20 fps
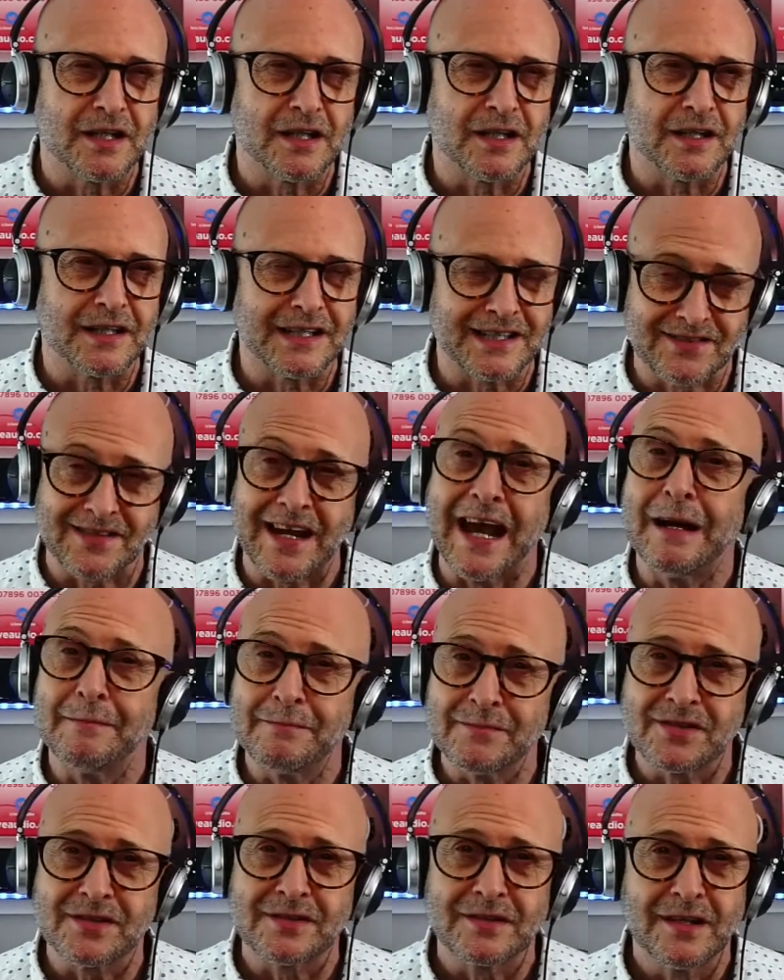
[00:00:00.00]

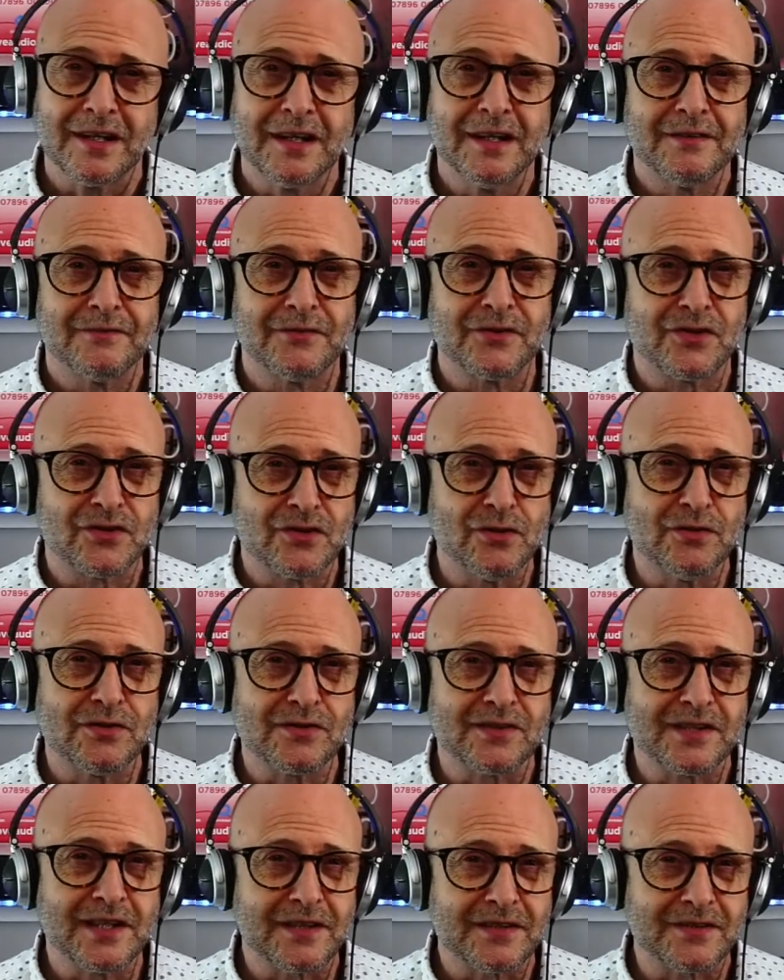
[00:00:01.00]
exams for
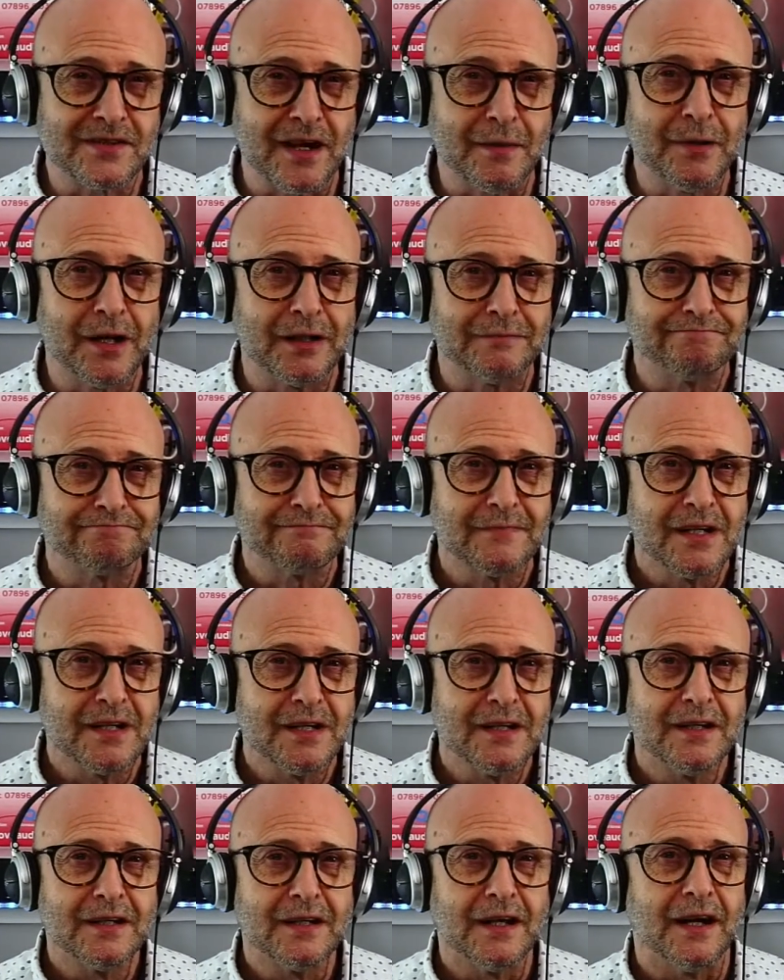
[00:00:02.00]
students in the summer
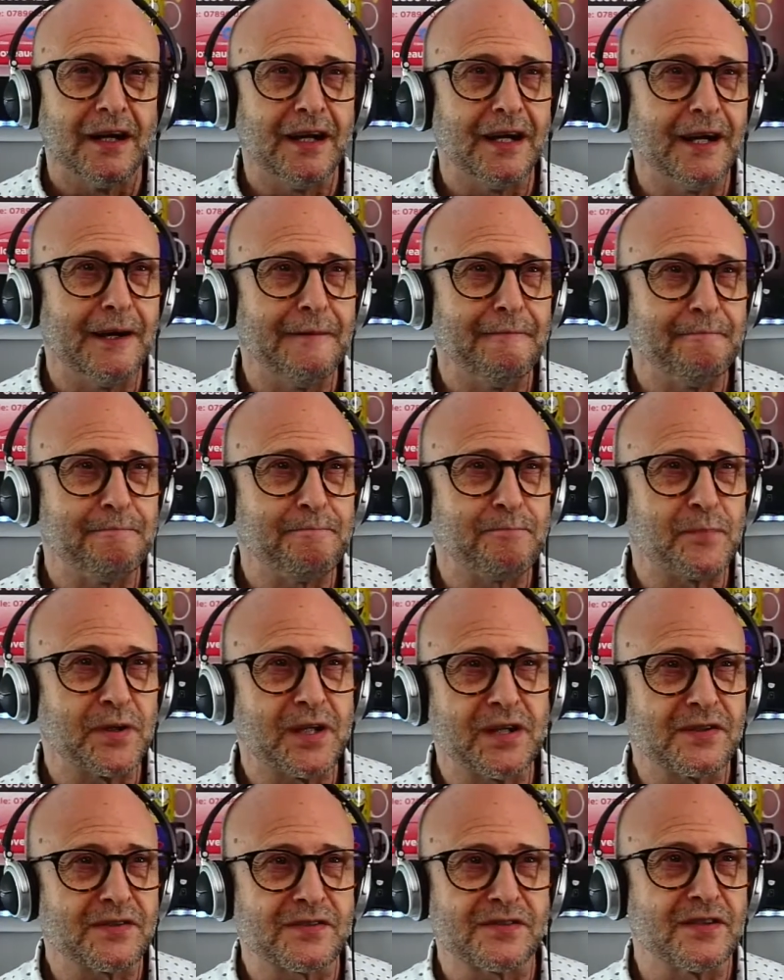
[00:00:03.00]

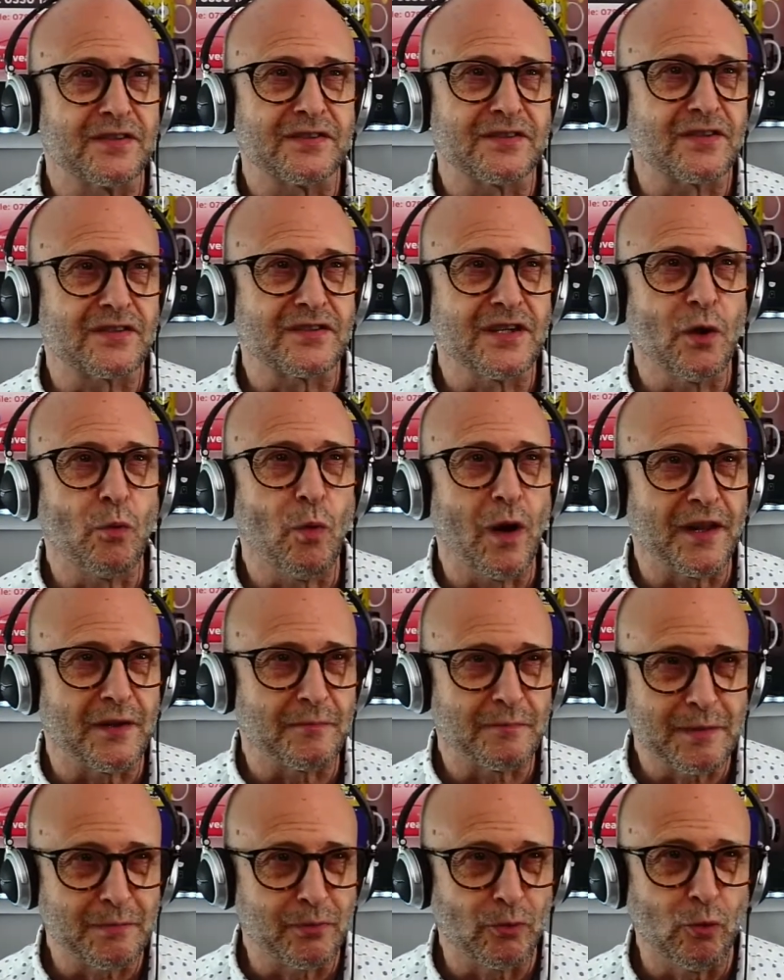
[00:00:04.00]
because there's just no way that
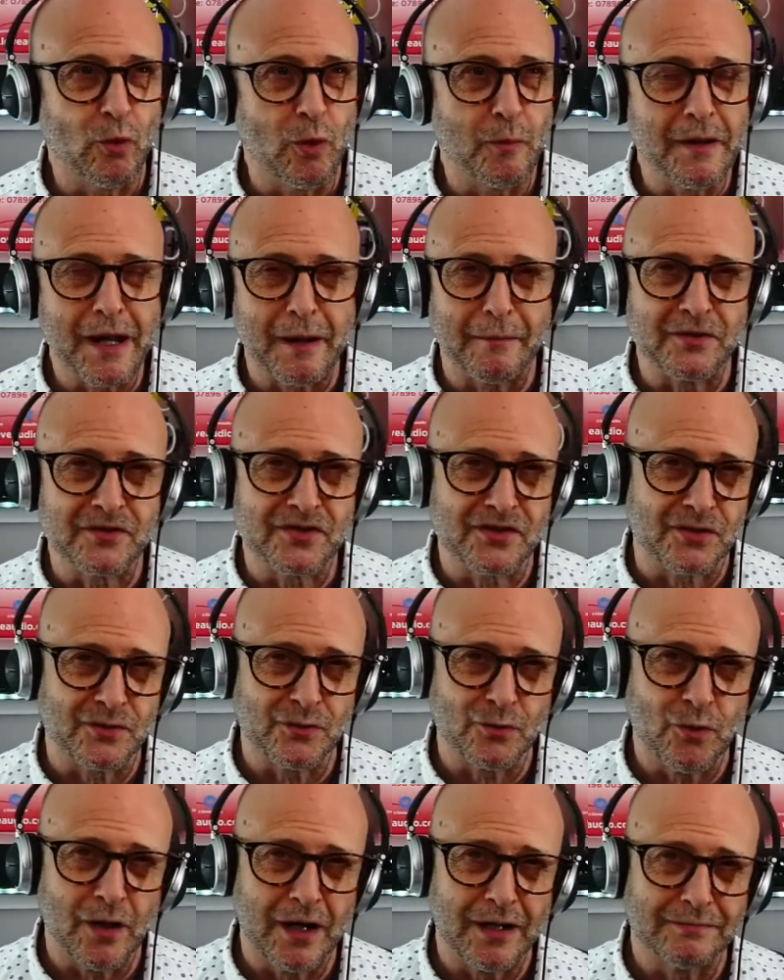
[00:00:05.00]
people will be able
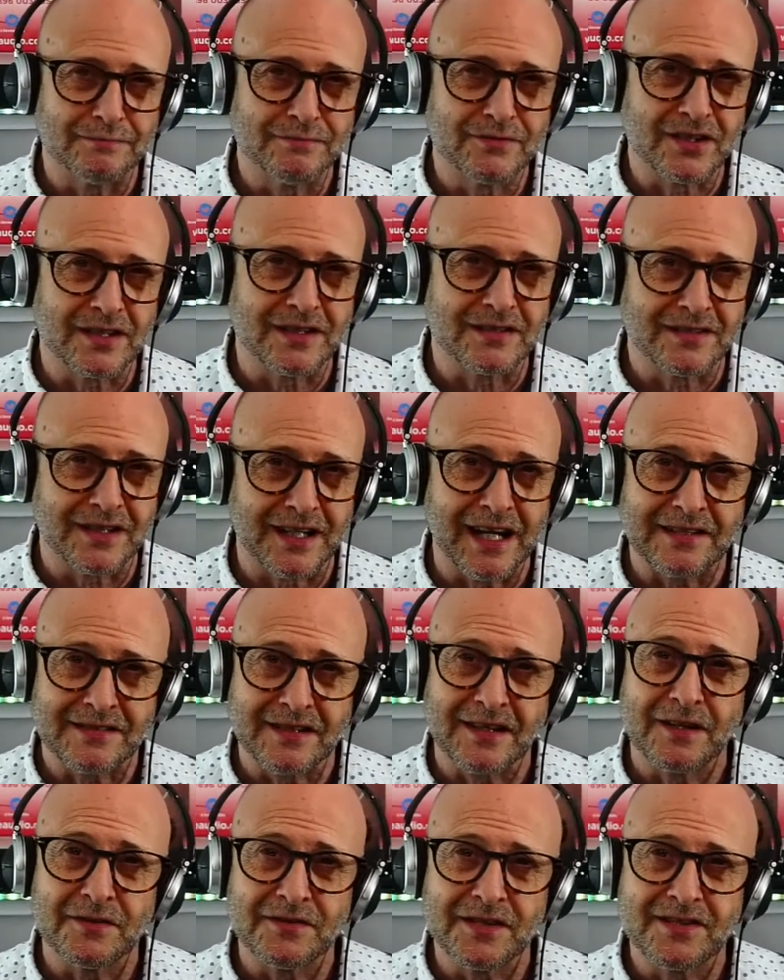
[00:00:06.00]
to get to
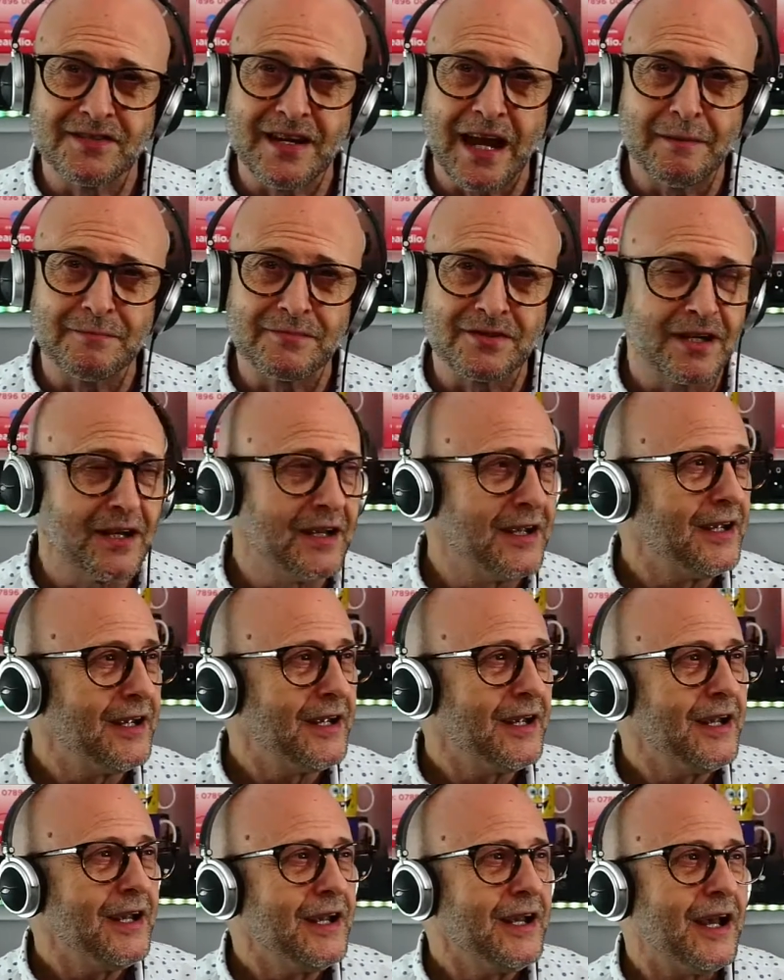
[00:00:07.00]
those exams.
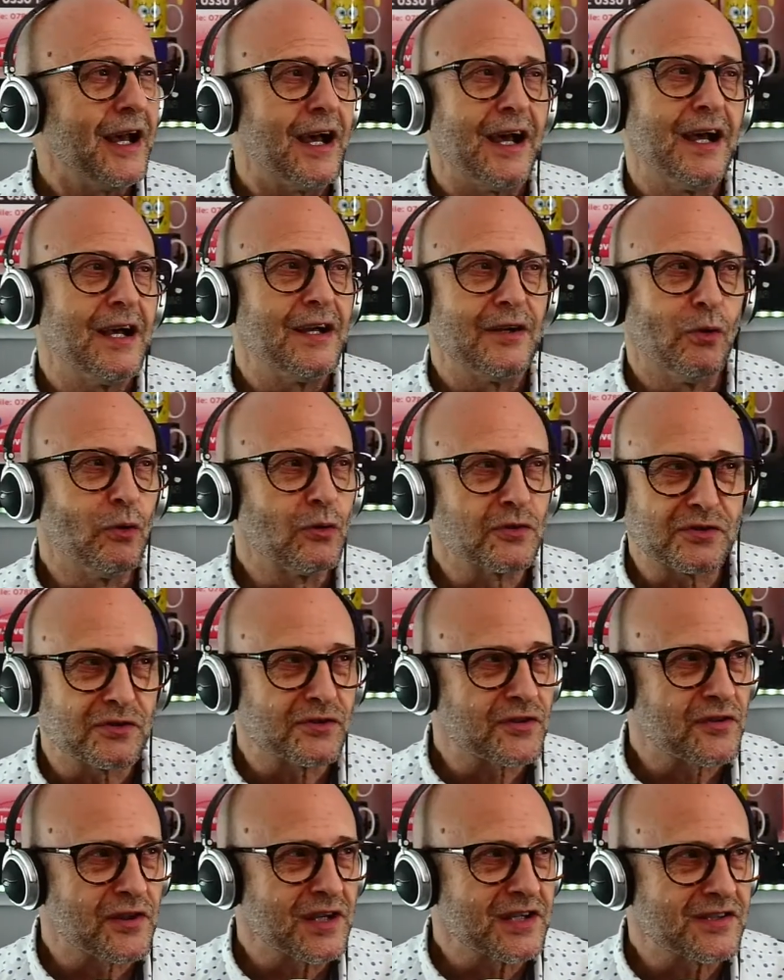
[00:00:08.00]
All sorts
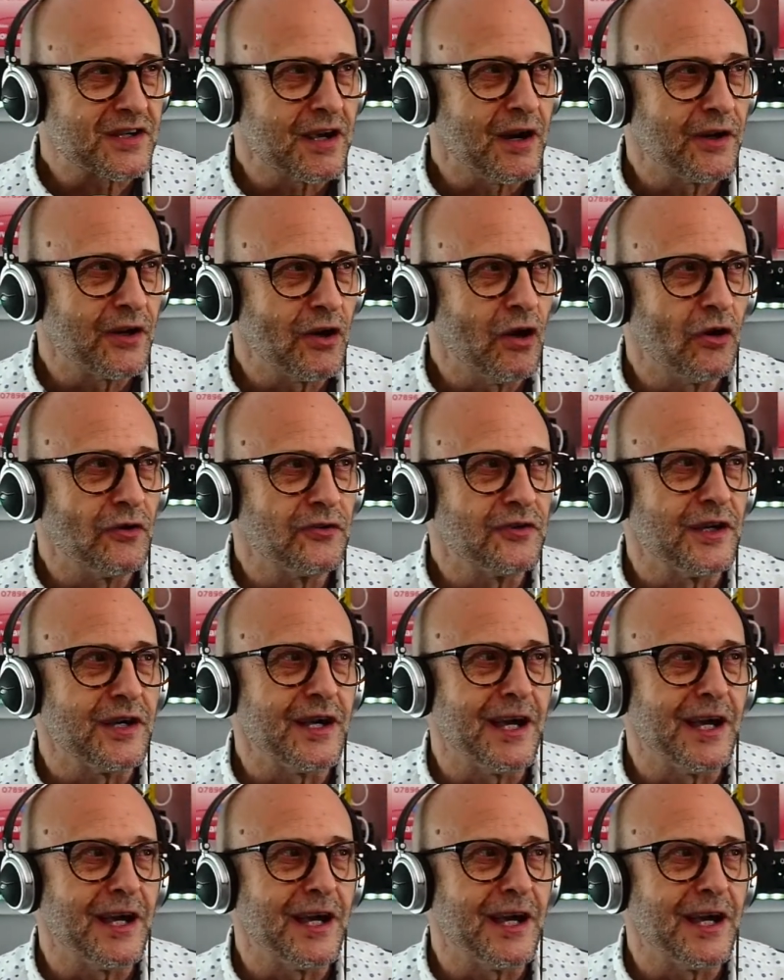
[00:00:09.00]
of things going on.